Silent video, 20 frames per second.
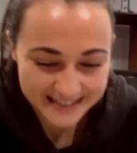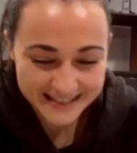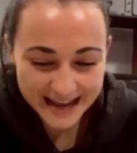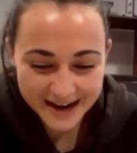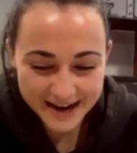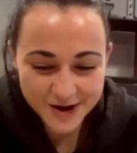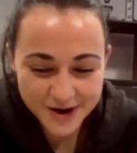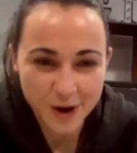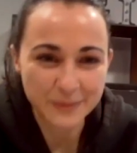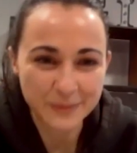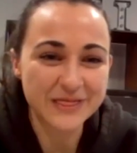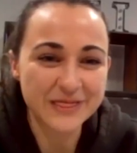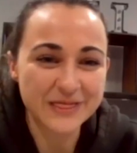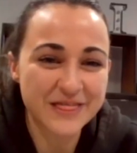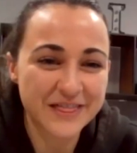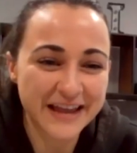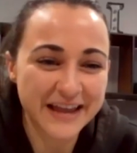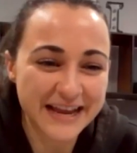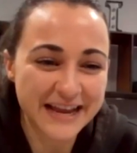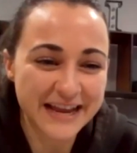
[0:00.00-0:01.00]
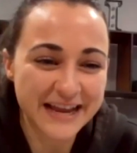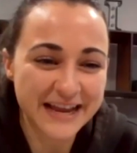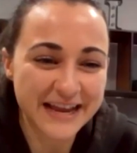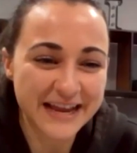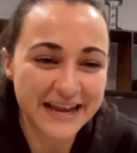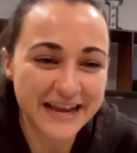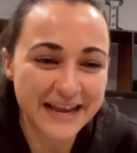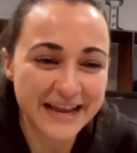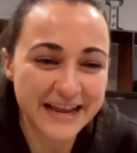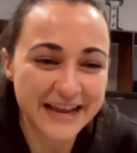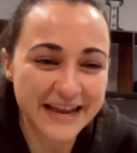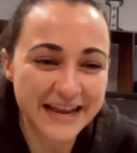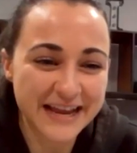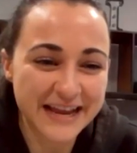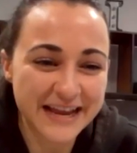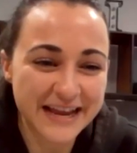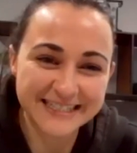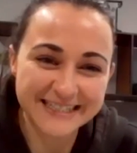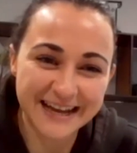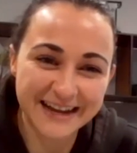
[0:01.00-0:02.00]
that common theme, to be
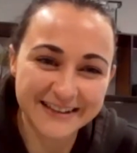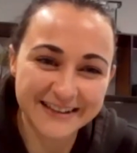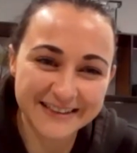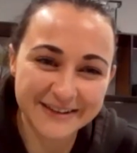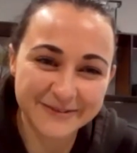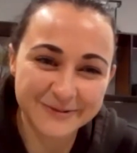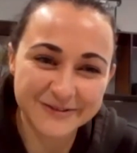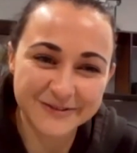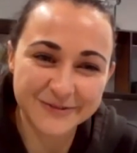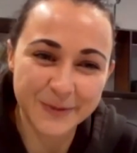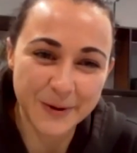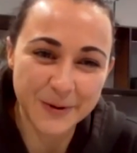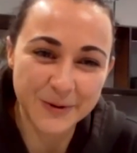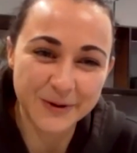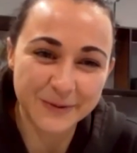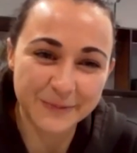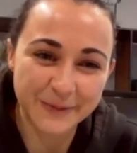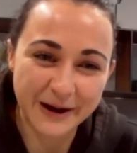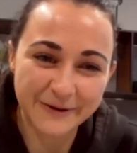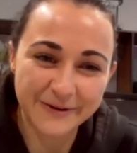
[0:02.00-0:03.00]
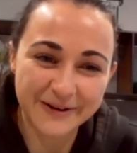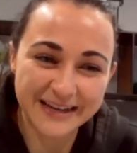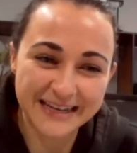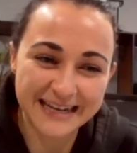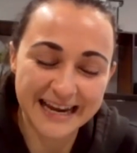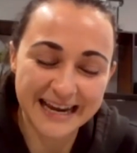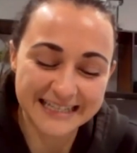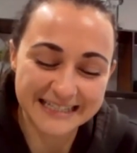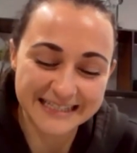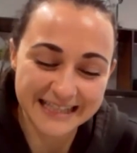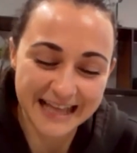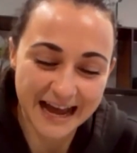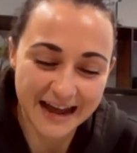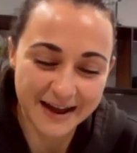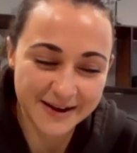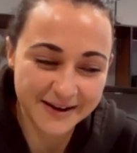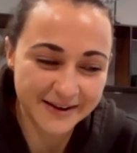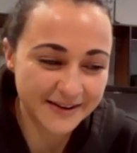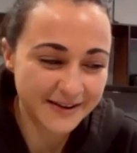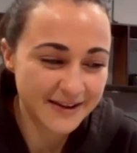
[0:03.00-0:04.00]
honest, that we've spoken about in that